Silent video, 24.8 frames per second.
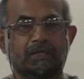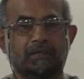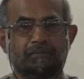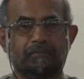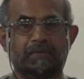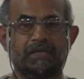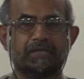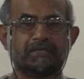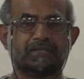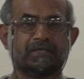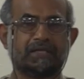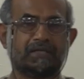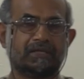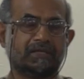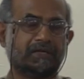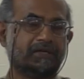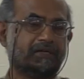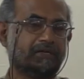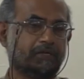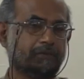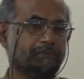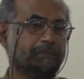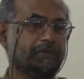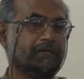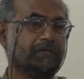means that they're
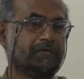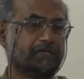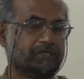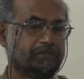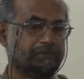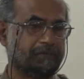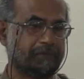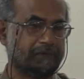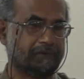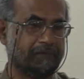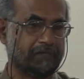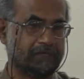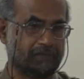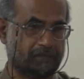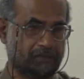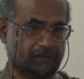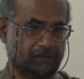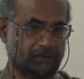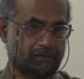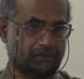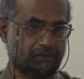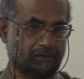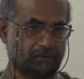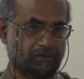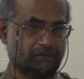triple disprivileged
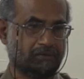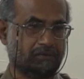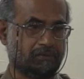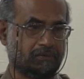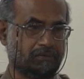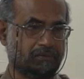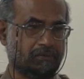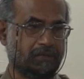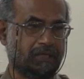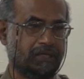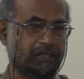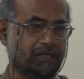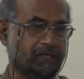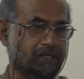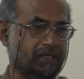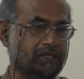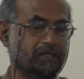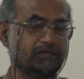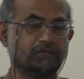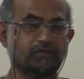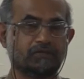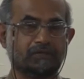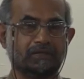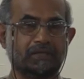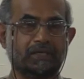in
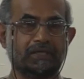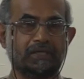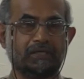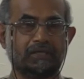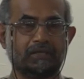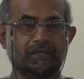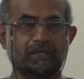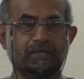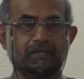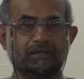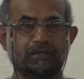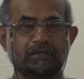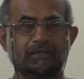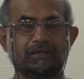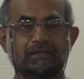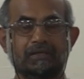Indian society, right?